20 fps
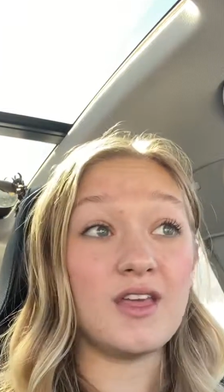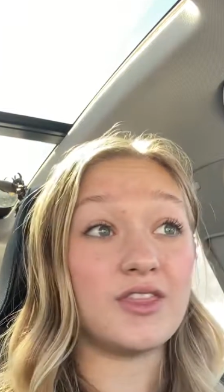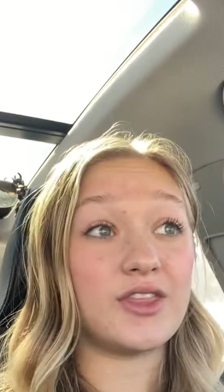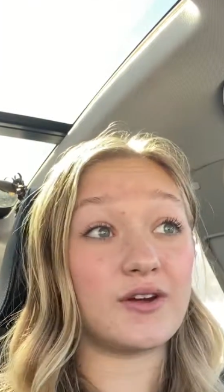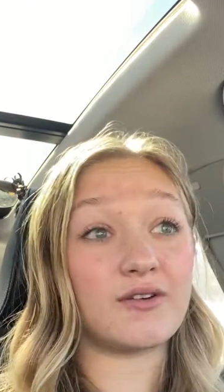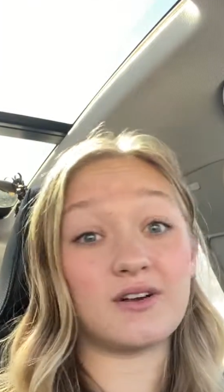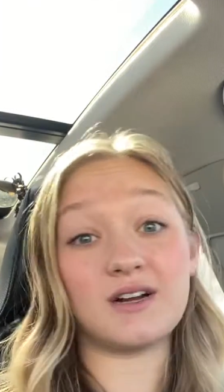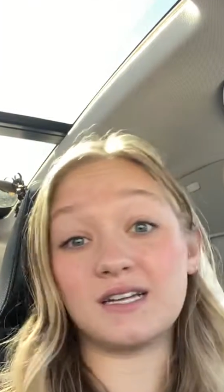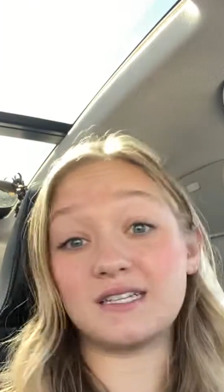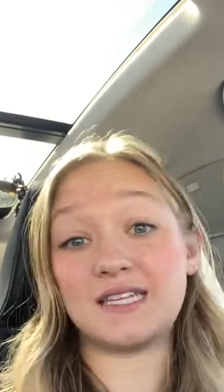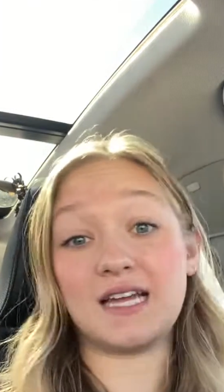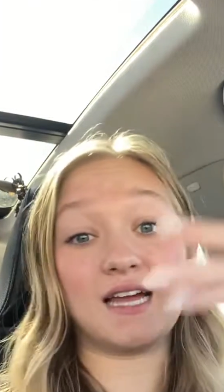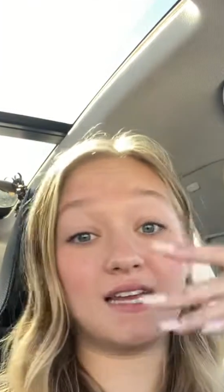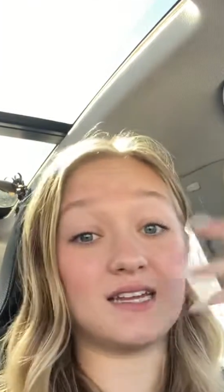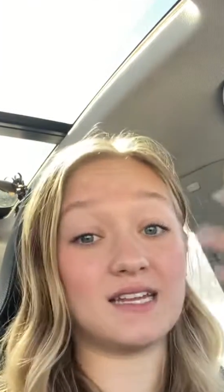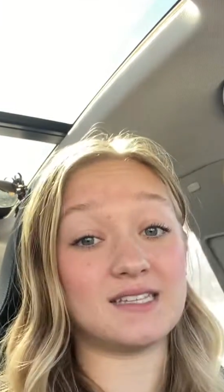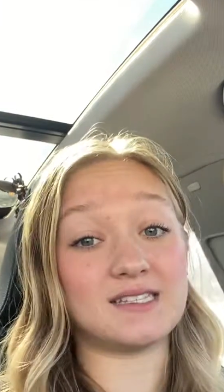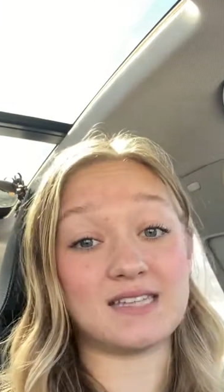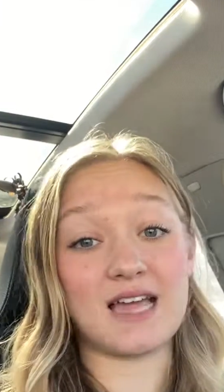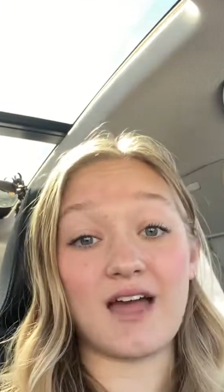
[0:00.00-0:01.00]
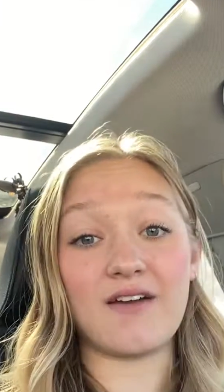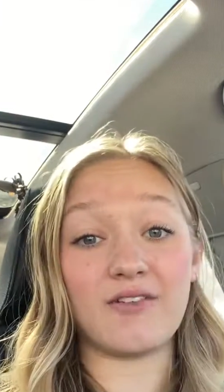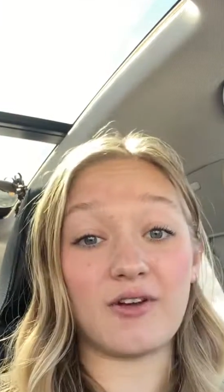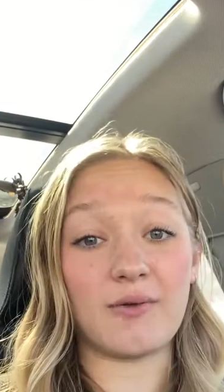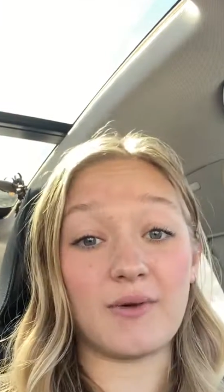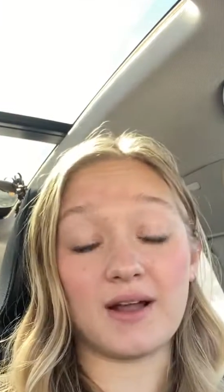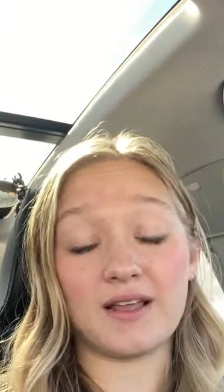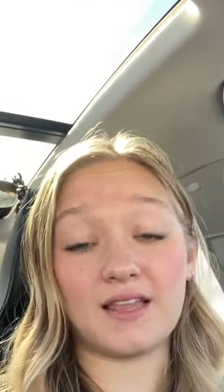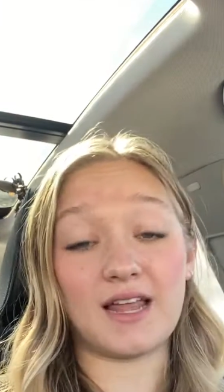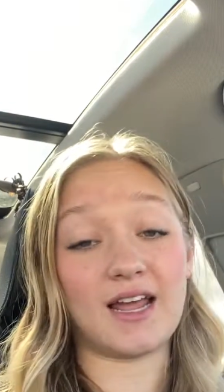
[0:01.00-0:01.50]
there were attendants
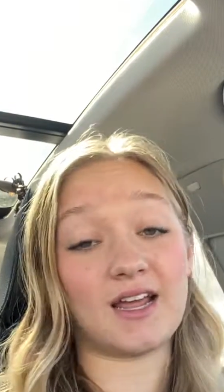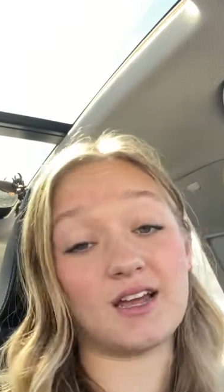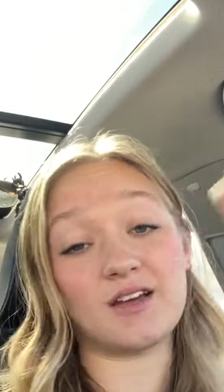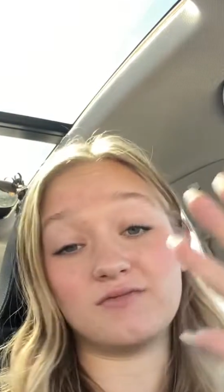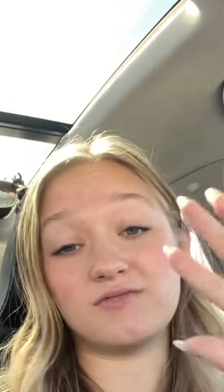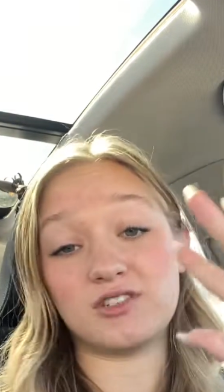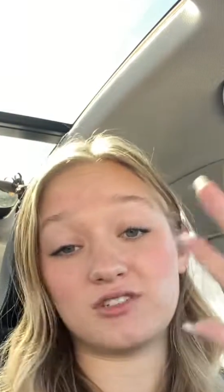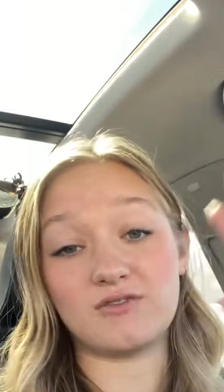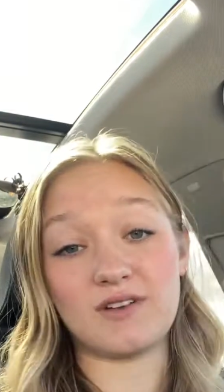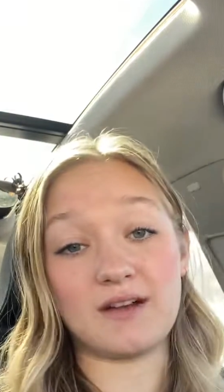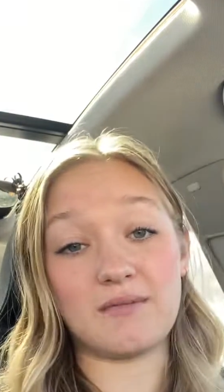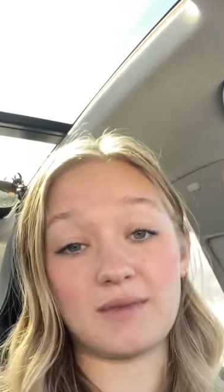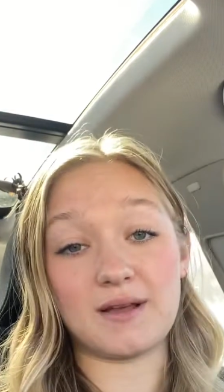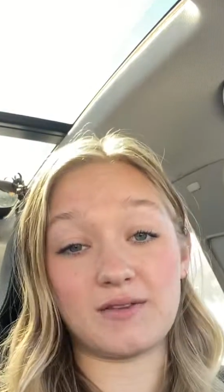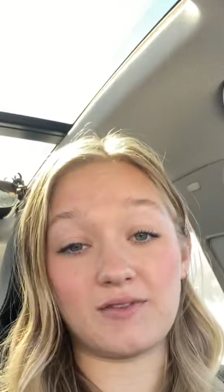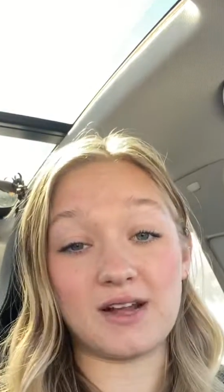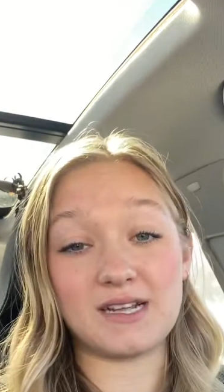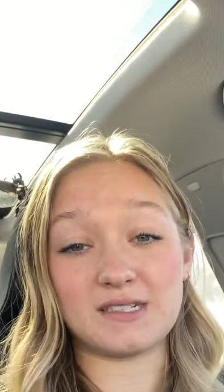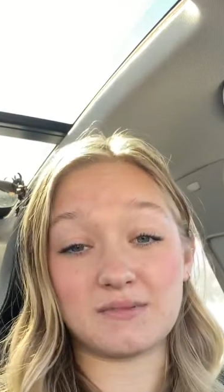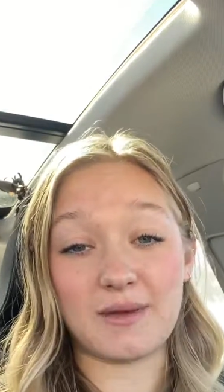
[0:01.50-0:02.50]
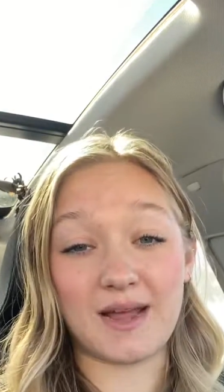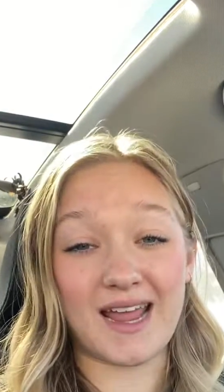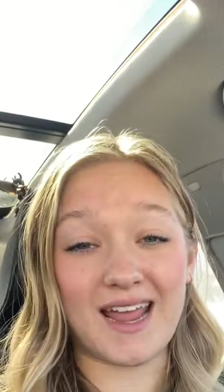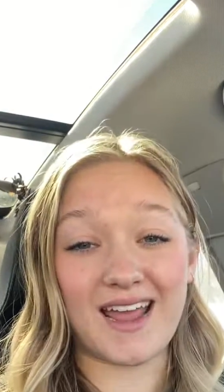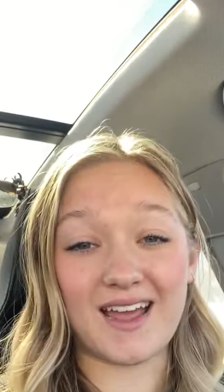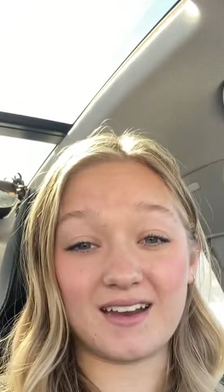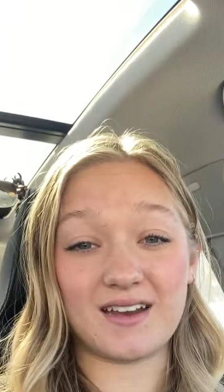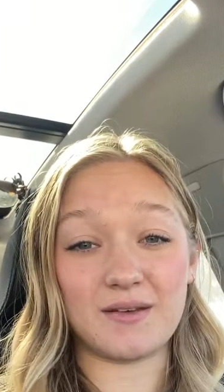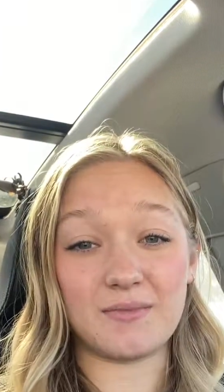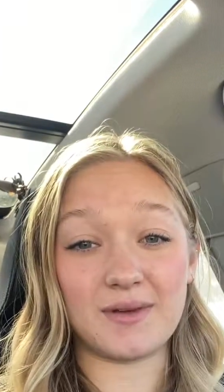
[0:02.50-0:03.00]
everywhere that I could have just raised my
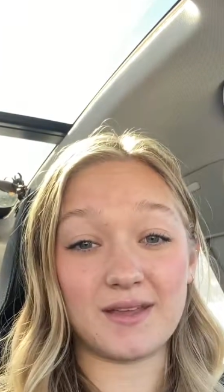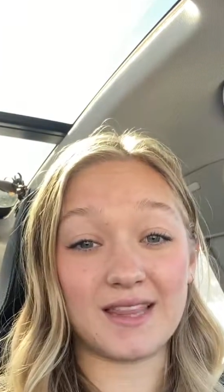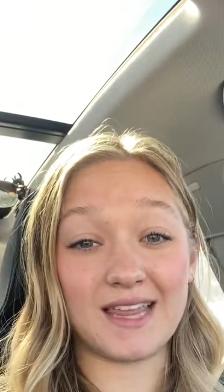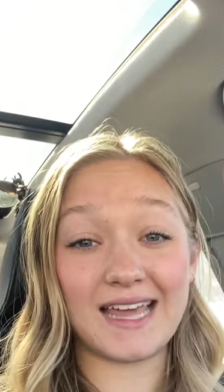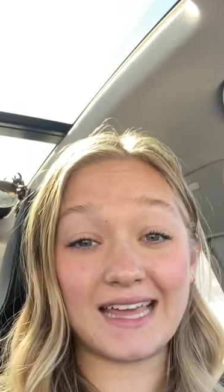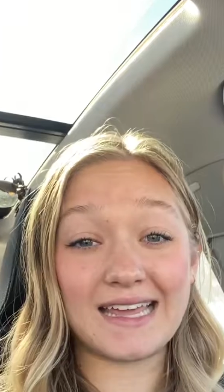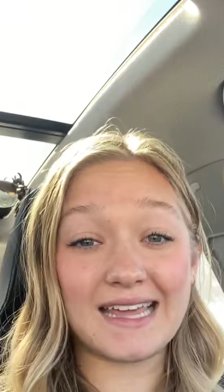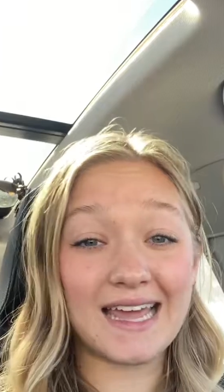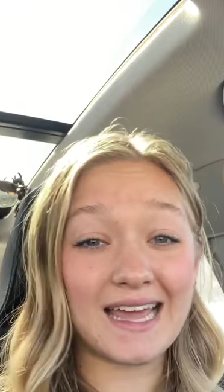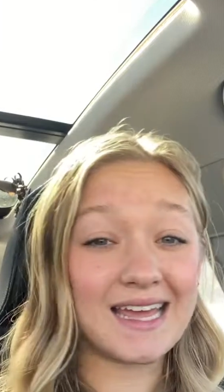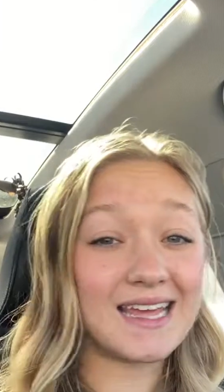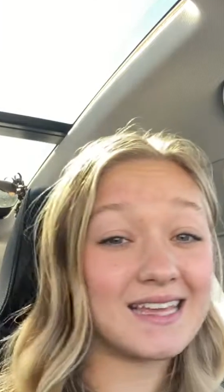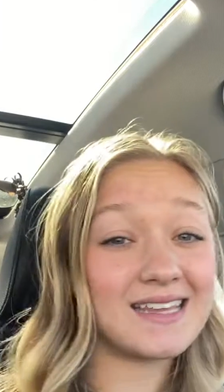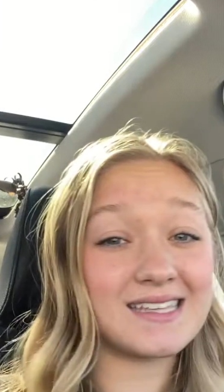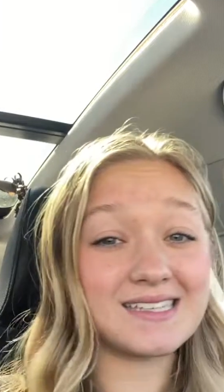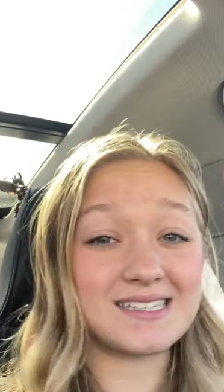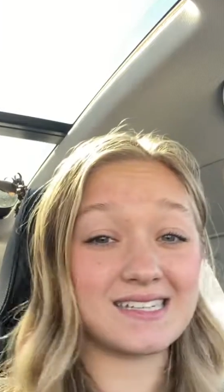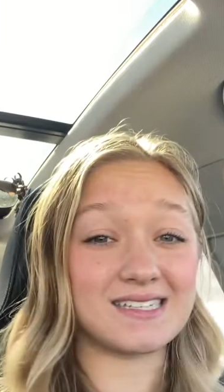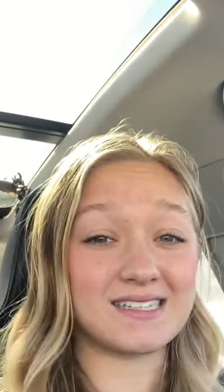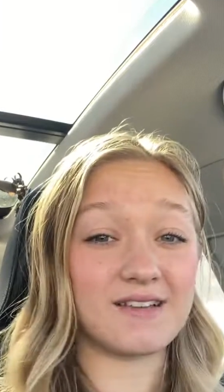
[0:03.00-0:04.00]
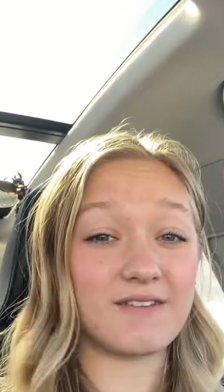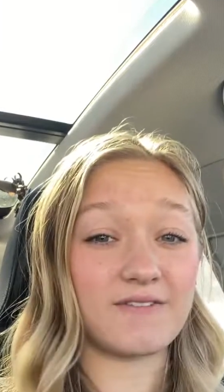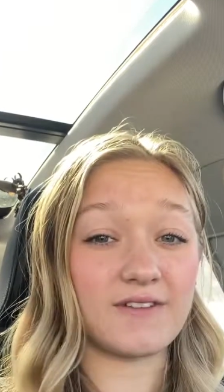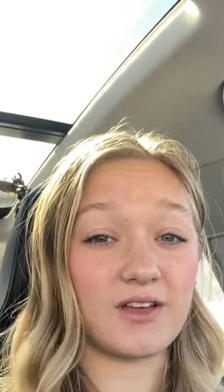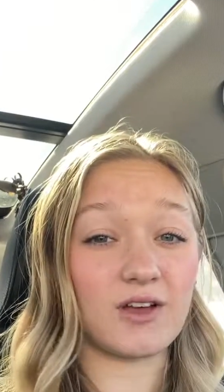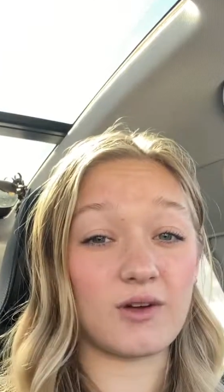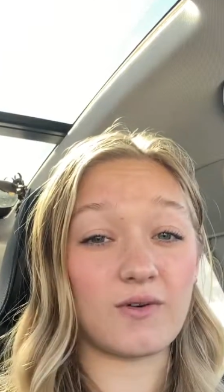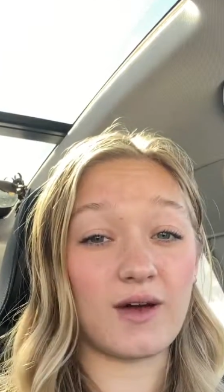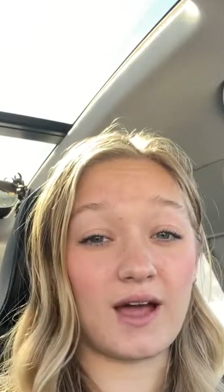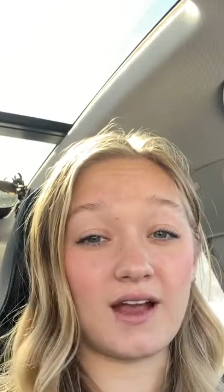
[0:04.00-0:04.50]
hand and been like, hey, this doesn't
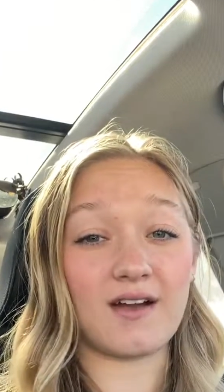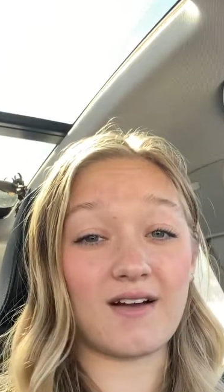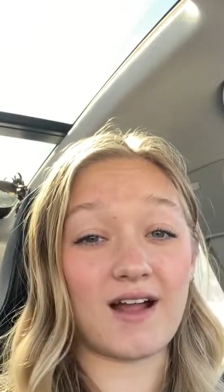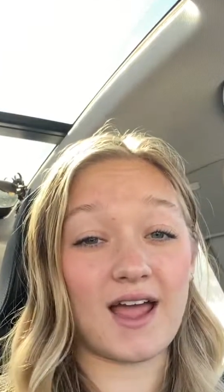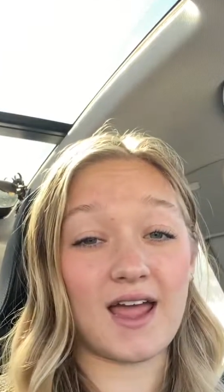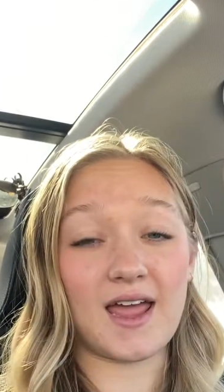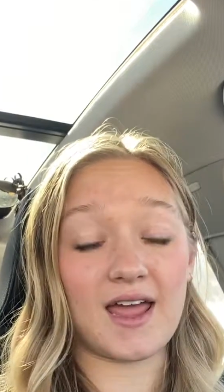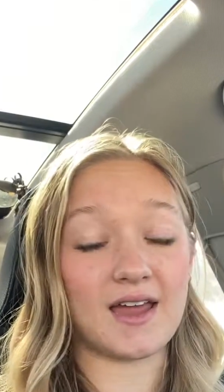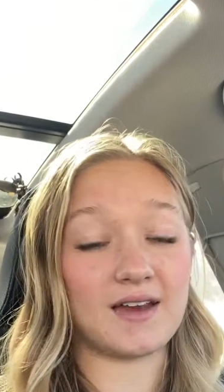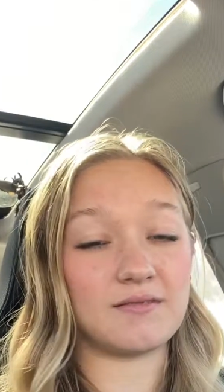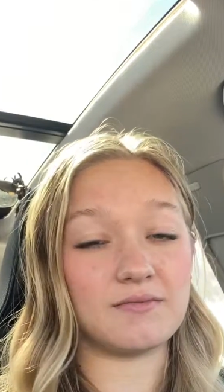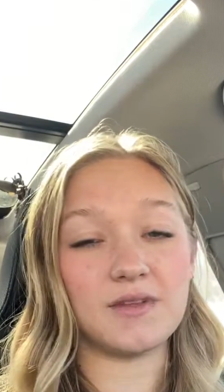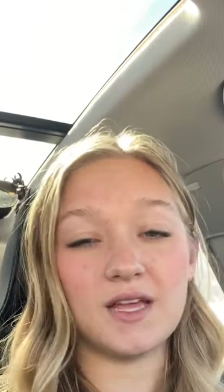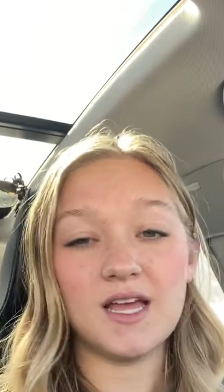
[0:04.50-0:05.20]
feel quite right, and